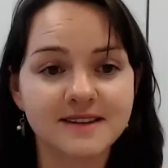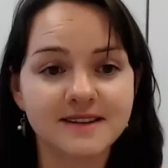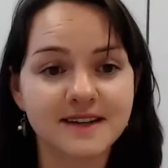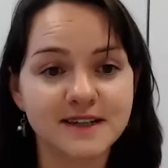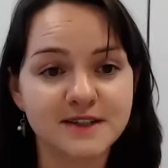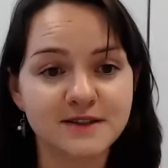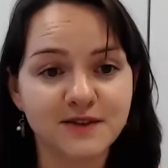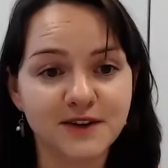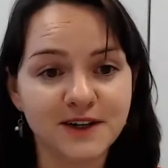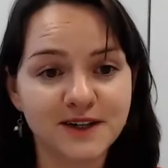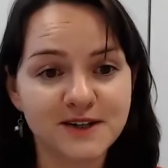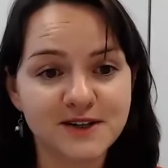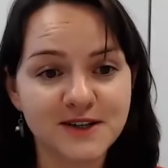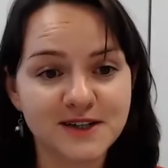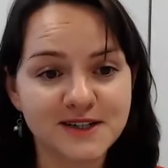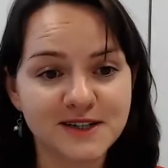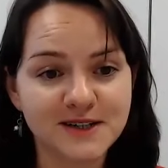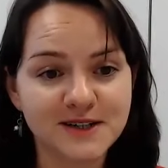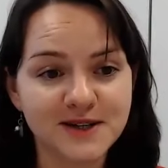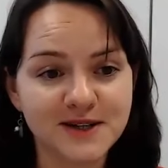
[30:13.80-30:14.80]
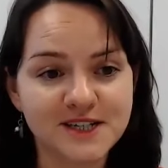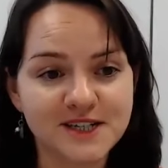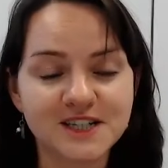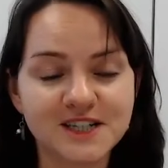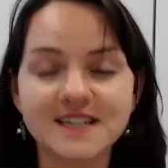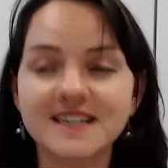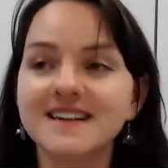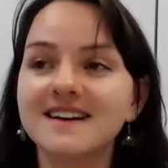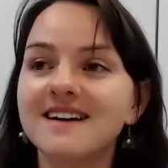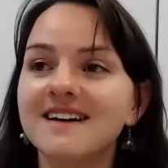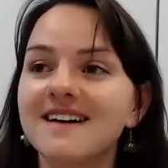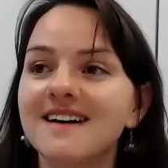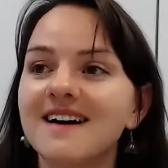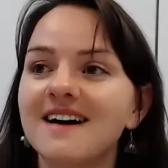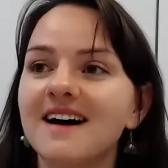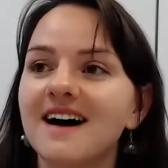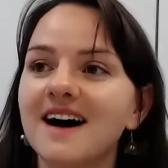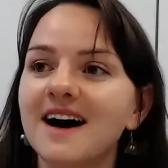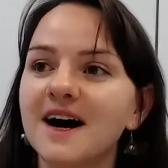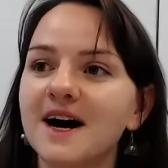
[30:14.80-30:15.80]
that's a very interesting question.
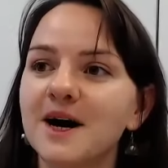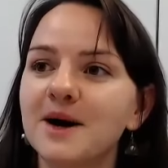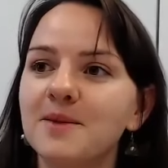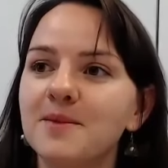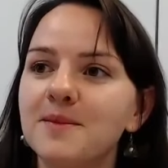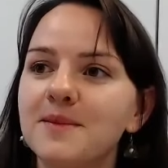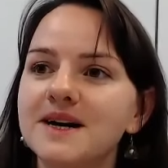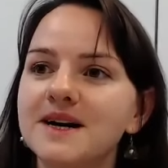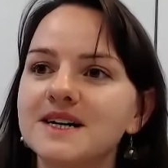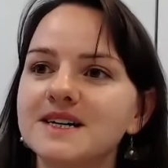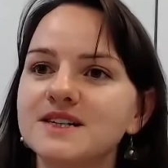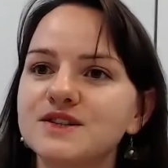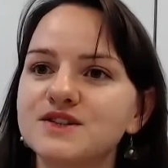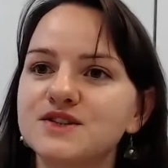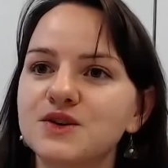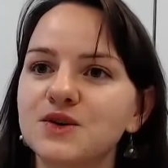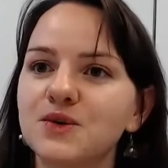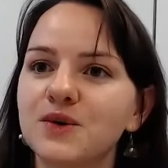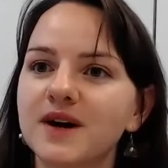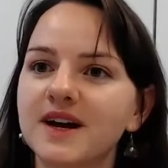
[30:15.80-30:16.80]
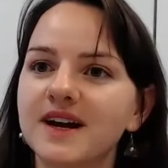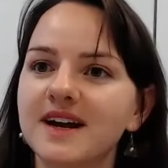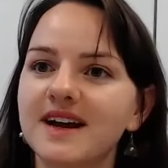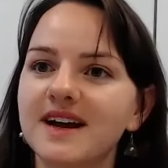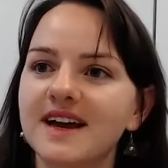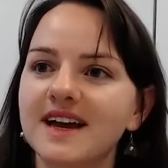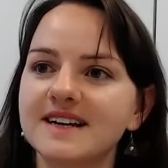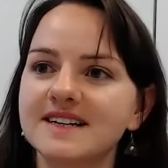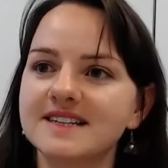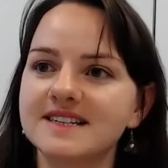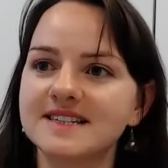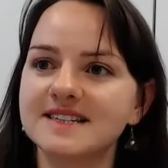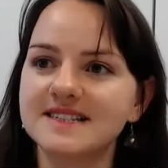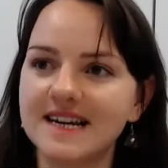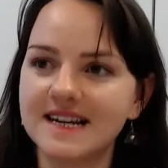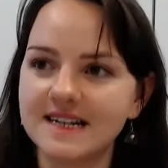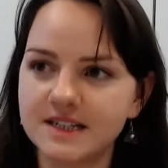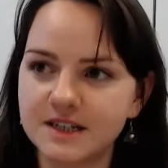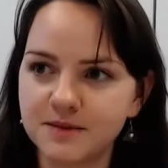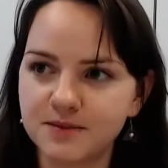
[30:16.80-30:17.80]
So
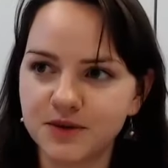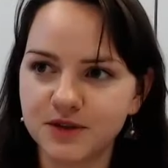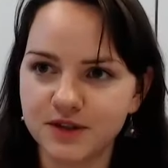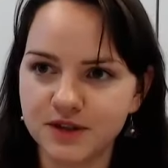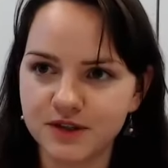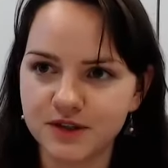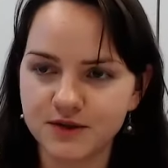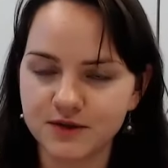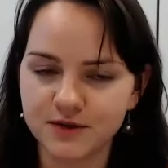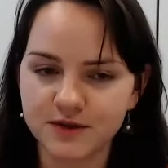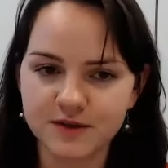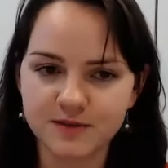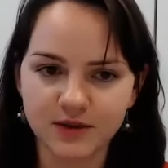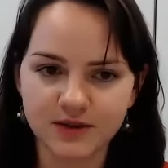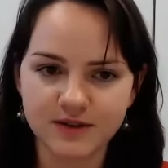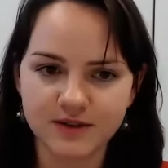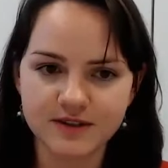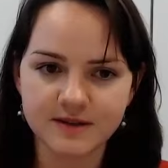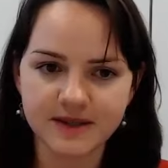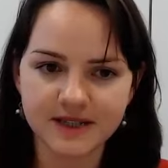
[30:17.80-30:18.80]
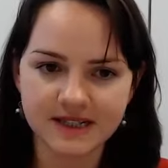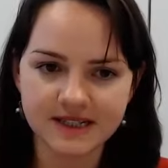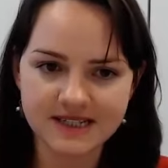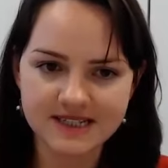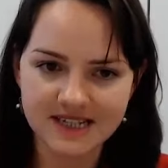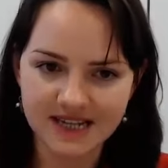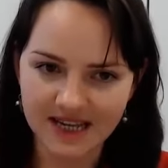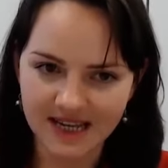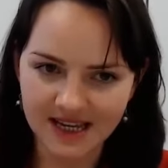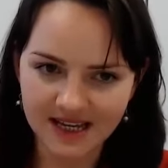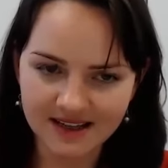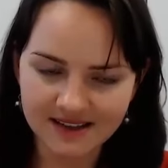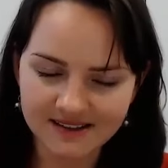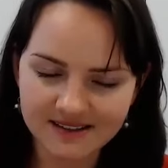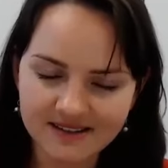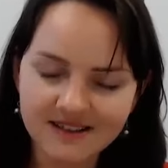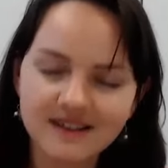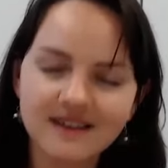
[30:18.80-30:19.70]
extended producer responsibility